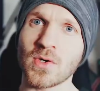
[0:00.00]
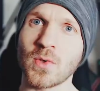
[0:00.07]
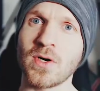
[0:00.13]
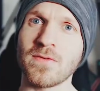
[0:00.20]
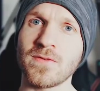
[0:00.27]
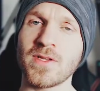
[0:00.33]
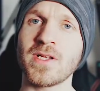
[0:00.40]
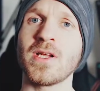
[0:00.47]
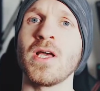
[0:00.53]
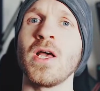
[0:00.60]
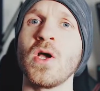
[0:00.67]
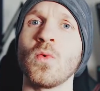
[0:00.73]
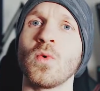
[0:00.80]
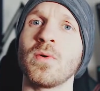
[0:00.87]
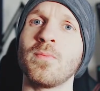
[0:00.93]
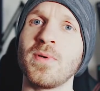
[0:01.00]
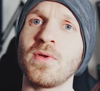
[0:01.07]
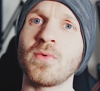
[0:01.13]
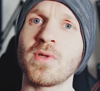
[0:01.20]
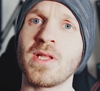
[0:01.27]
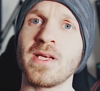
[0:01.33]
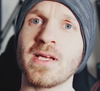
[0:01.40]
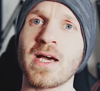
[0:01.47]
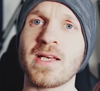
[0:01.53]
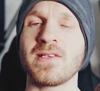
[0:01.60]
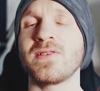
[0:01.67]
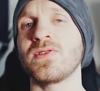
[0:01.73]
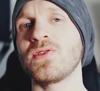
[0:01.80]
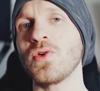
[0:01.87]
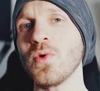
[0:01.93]
equivalent would be really nice.
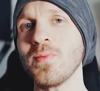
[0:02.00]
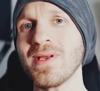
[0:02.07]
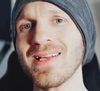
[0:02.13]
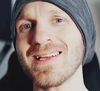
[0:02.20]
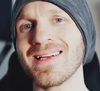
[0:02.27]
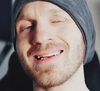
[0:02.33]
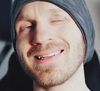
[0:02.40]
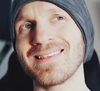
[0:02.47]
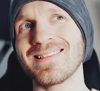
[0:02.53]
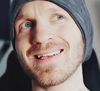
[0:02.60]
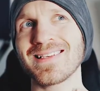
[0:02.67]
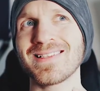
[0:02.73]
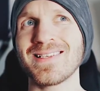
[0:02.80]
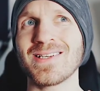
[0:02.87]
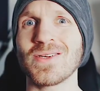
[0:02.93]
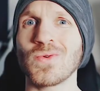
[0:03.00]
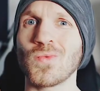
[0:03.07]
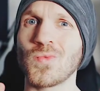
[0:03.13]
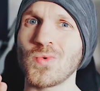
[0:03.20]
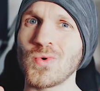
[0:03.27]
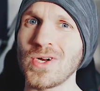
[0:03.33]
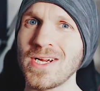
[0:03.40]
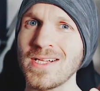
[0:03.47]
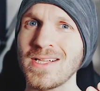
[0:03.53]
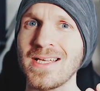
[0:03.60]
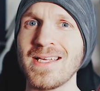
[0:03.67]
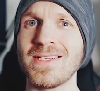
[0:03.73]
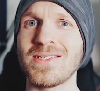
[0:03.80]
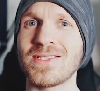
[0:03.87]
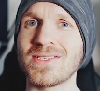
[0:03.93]
Zooming doesn't
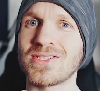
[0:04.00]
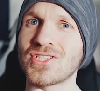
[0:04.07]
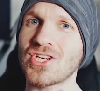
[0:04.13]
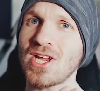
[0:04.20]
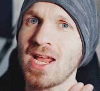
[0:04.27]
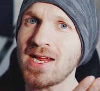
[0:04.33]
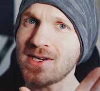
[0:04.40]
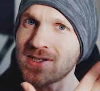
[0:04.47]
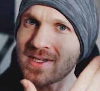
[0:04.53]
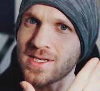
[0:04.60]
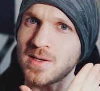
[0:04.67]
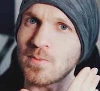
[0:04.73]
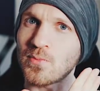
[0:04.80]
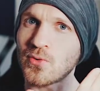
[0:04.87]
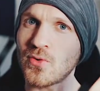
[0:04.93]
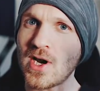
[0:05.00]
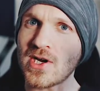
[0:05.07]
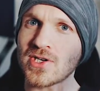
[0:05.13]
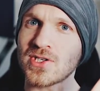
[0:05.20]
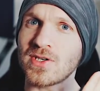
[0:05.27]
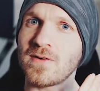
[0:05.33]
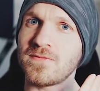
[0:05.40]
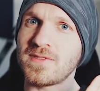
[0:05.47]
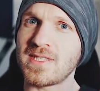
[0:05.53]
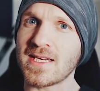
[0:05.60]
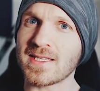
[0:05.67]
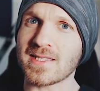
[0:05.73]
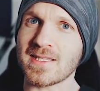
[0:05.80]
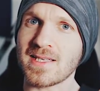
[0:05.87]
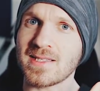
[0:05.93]
really change the compression of
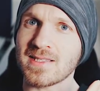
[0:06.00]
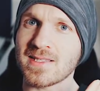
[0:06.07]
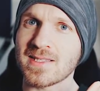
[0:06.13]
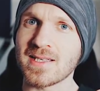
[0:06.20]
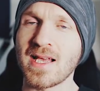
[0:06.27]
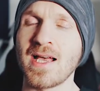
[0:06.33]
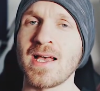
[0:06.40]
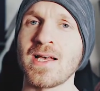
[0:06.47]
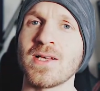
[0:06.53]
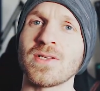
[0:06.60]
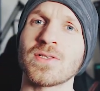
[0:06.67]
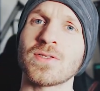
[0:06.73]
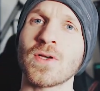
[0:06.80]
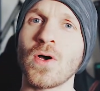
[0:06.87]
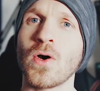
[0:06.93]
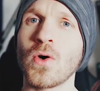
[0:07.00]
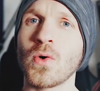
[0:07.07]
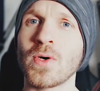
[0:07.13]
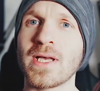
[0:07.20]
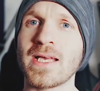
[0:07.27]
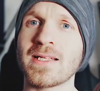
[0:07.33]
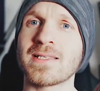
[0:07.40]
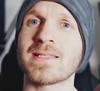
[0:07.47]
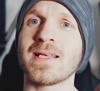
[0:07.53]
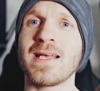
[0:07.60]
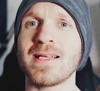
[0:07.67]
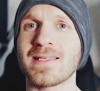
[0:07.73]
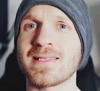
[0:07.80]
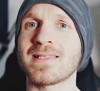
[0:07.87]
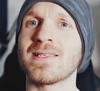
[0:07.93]
distance, so
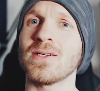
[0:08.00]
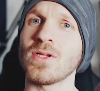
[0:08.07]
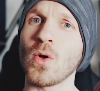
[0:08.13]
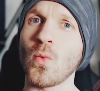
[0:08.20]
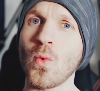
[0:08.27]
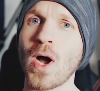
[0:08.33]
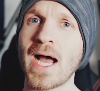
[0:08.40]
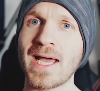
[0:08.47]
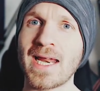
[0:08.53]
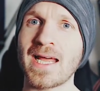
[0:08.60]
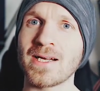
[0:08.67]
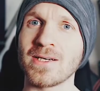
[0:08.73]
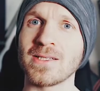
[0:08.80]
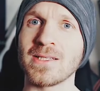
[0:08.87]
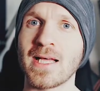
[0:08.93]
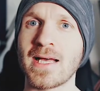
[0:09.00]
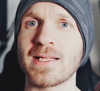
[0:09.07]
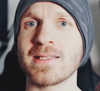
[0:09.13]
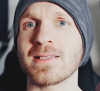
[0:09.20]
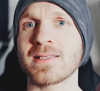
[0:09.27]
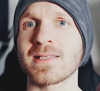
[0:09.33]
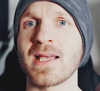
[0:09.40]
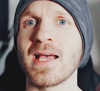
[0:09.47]
it's still a wide angle lens,